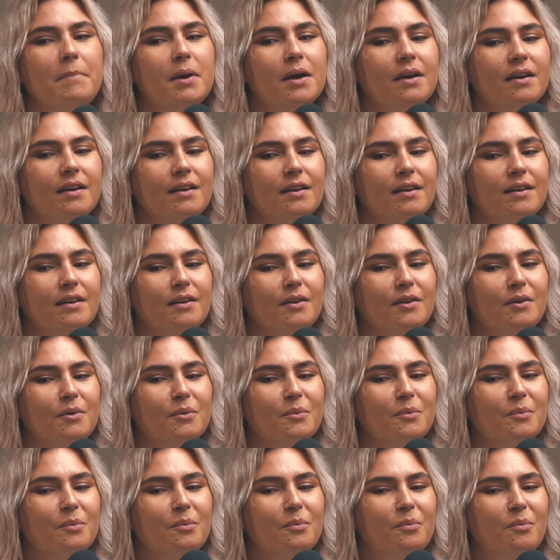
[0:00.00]
But
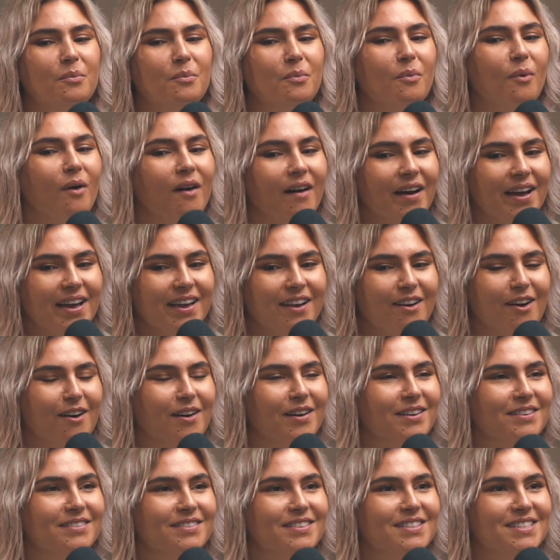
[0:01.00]
why
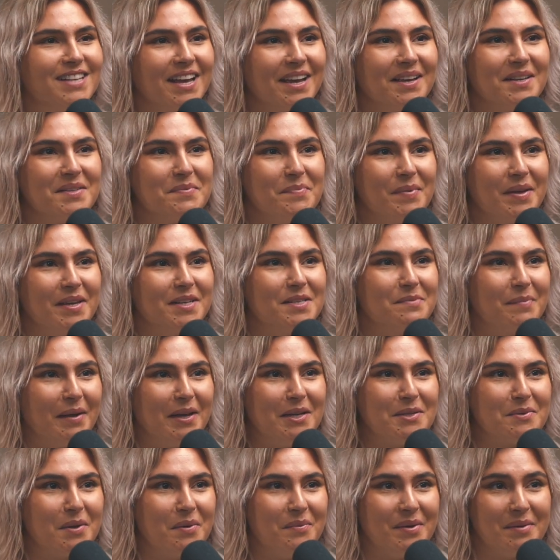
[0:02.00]
can't sex be a
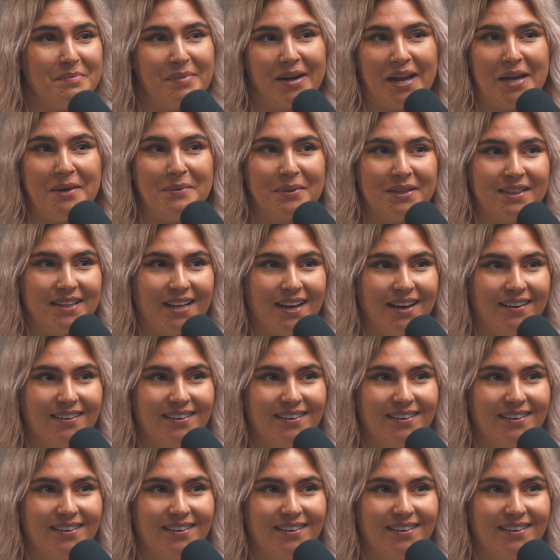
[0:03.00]
space where we play with that?